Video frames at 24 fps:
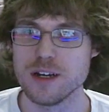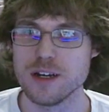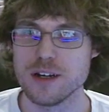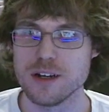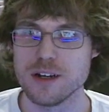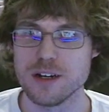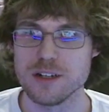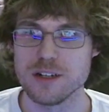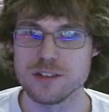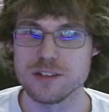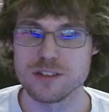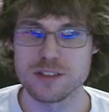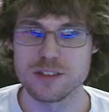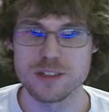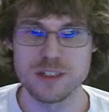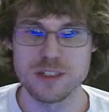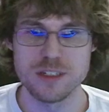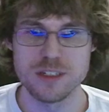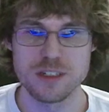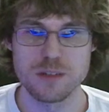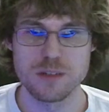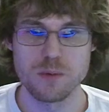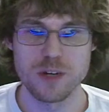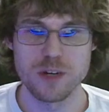Just an
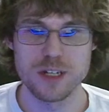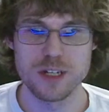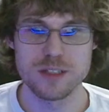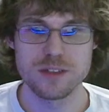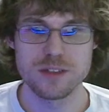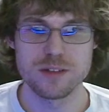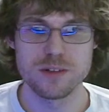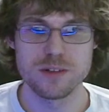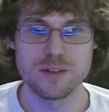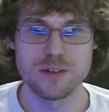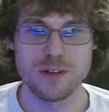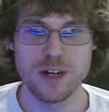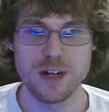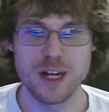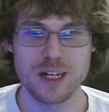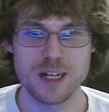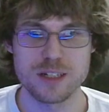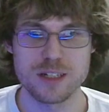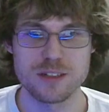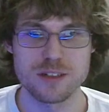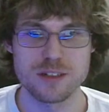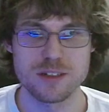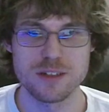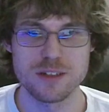easy way to
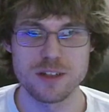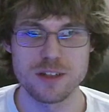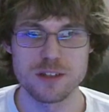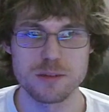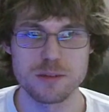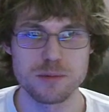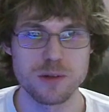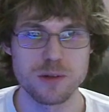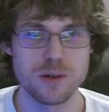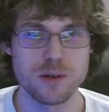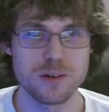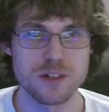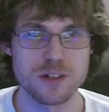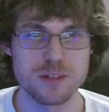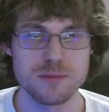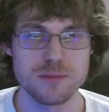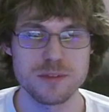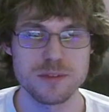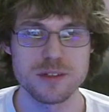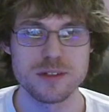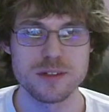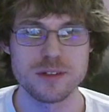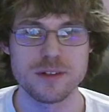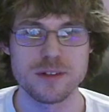access other
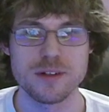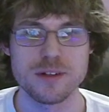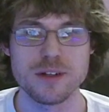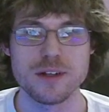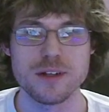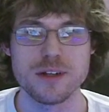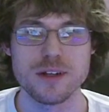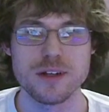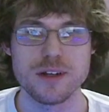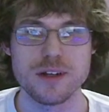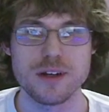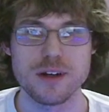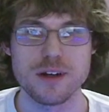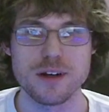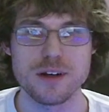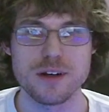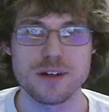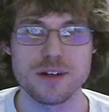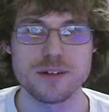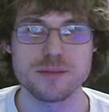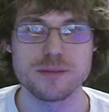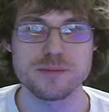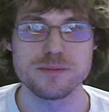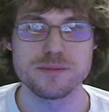programs.
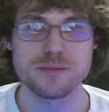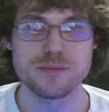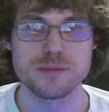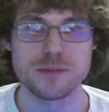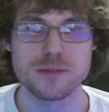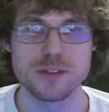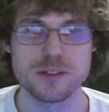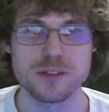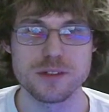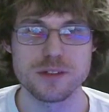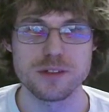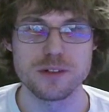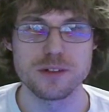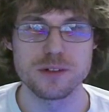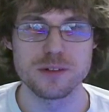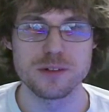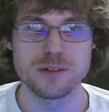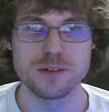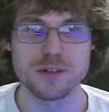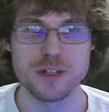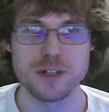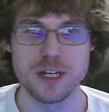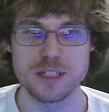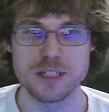
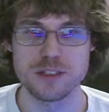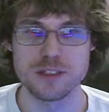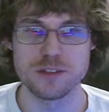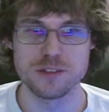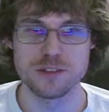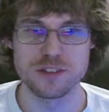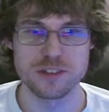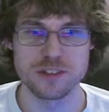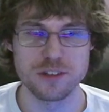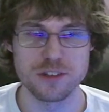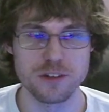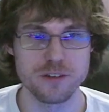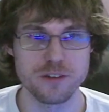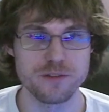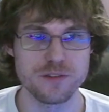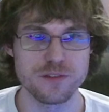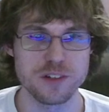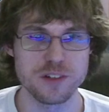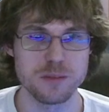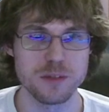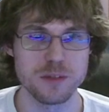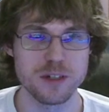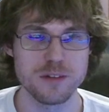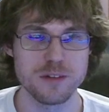So yeah, it's just a little
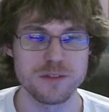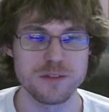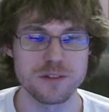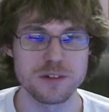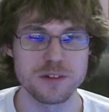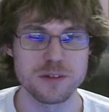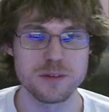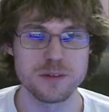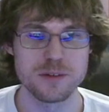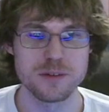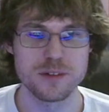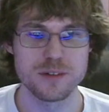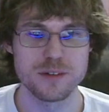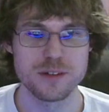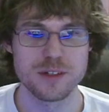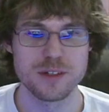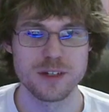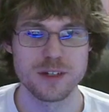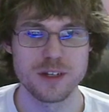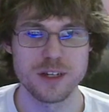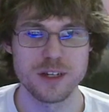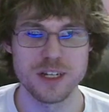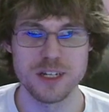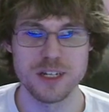freebie for
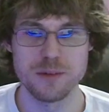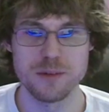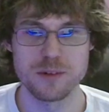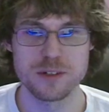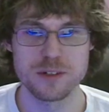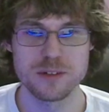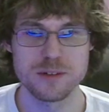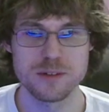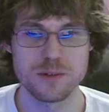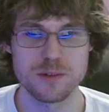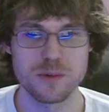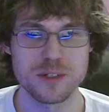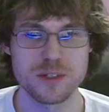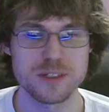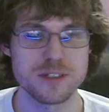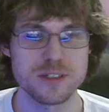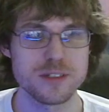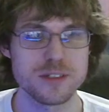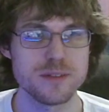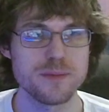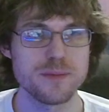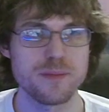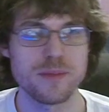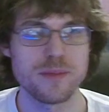anyone who wants
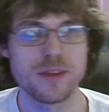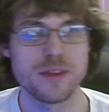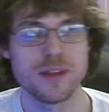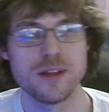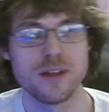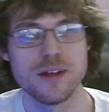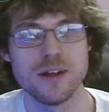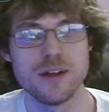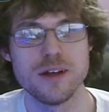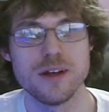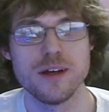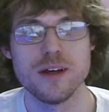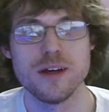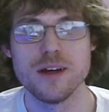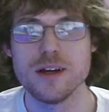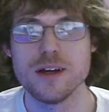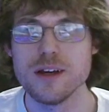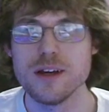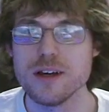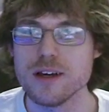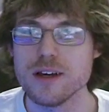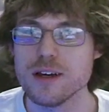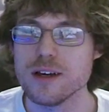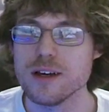it.
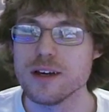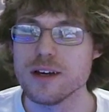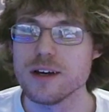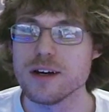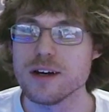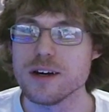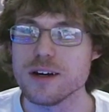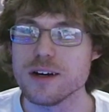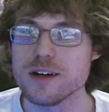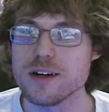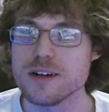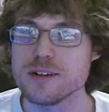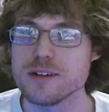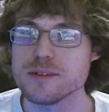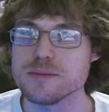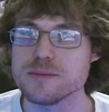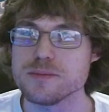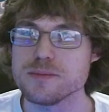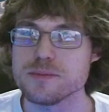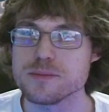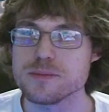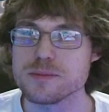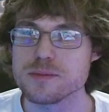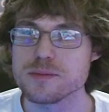
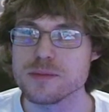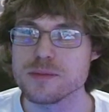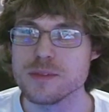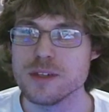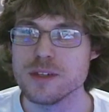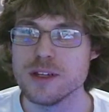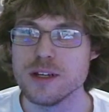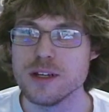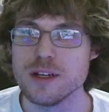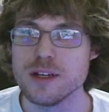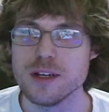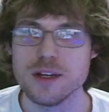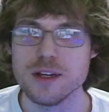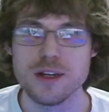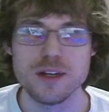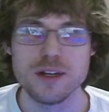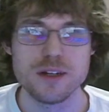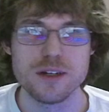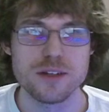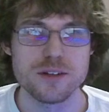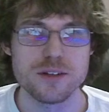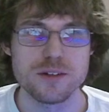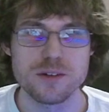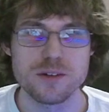
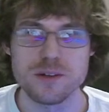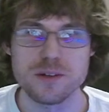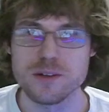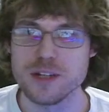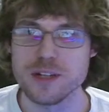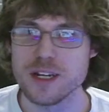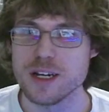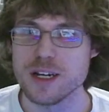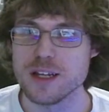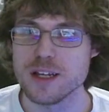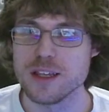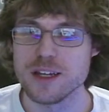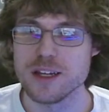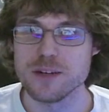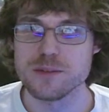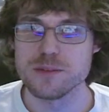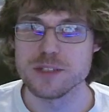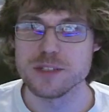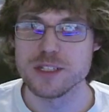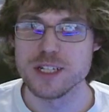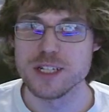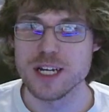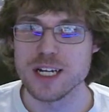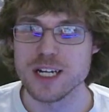So yeah, that was
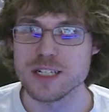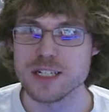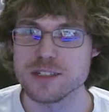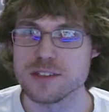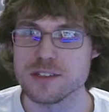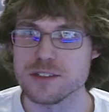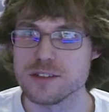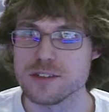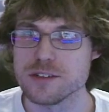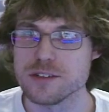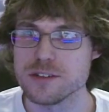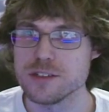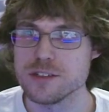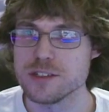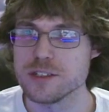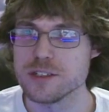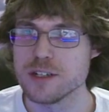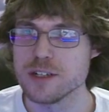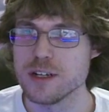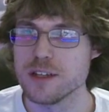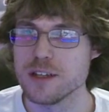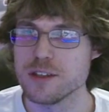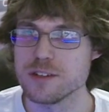the action search.